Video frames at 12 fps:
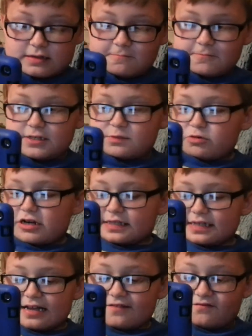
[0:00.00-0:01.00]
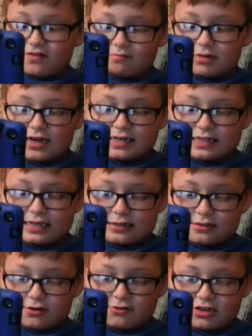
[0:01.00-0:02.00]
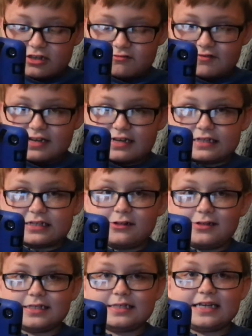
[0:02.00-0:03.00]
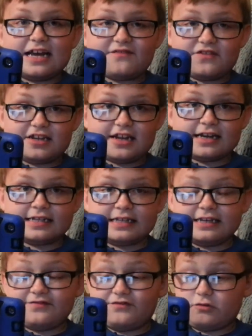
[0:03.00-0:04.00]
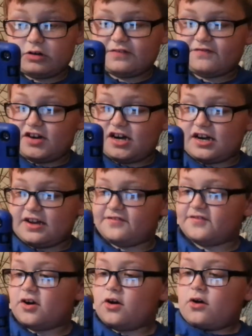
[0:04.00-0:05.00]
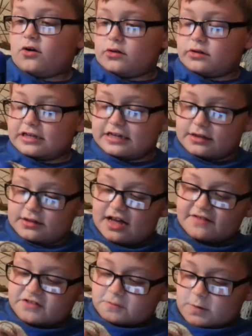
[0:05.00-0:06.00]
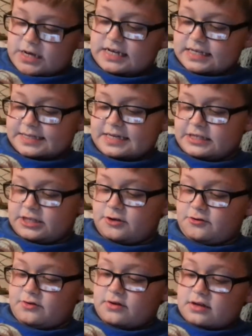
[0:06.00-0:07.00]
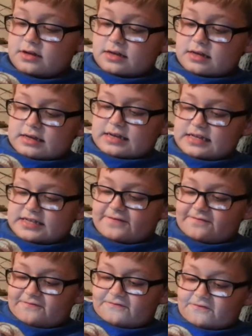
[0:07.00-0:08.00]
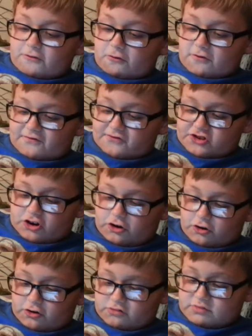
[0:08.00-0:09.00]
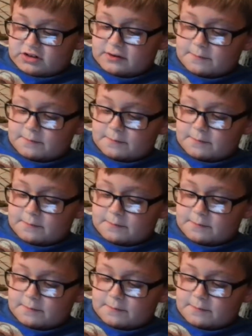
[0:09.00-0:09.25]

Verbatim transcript: was president from 1933 until his death in 1945, only 11 weeks into his fourth term.